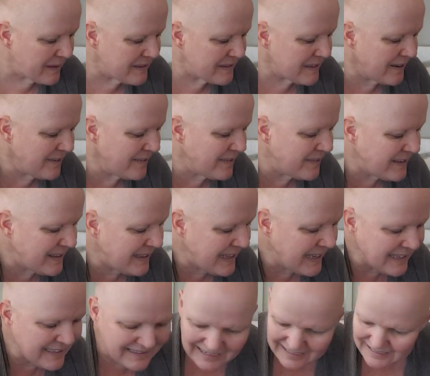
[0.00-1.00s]
So
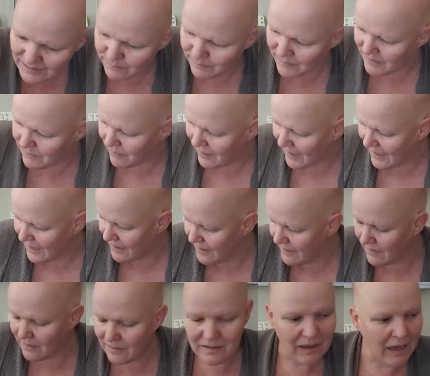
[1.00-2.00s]
yes, that's been my,
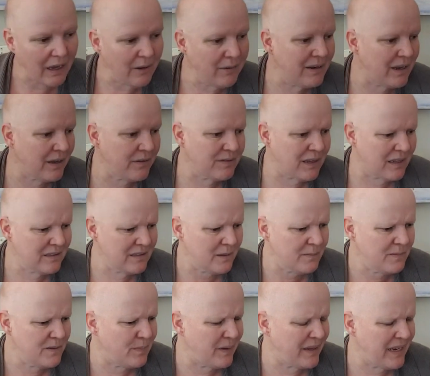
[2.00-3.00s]
I've done
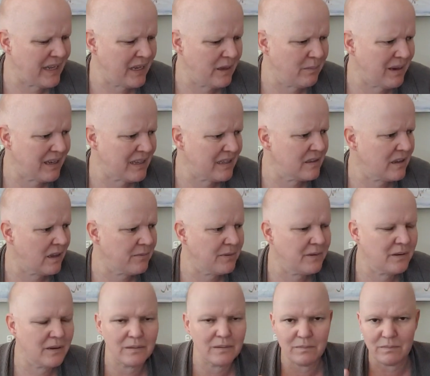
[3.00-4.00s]
some spinning, but
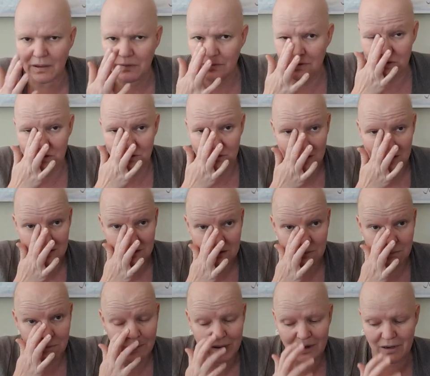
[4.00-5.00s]
nothing new, nothing to write
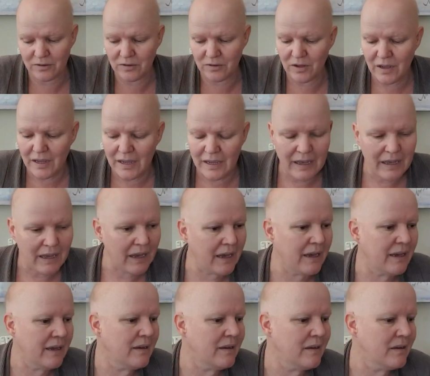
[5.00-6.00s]
home about.
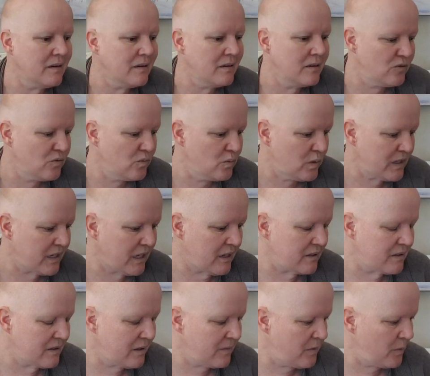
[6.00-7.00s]
And what
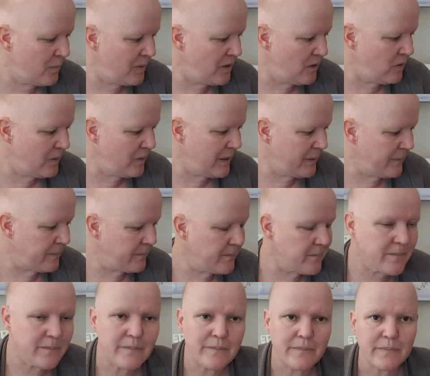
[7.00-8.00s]
else have I been doing?
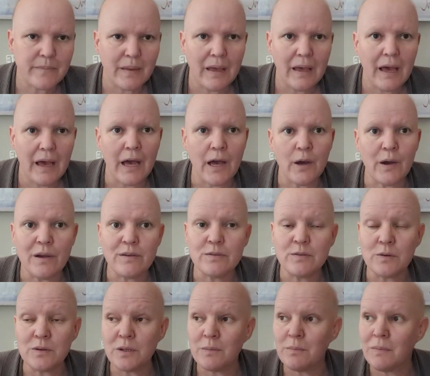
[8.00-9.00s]
Oh, I
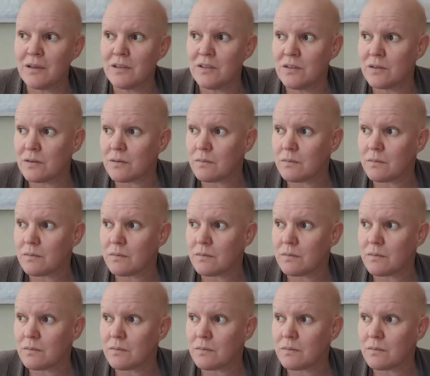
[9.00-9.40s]
sorted my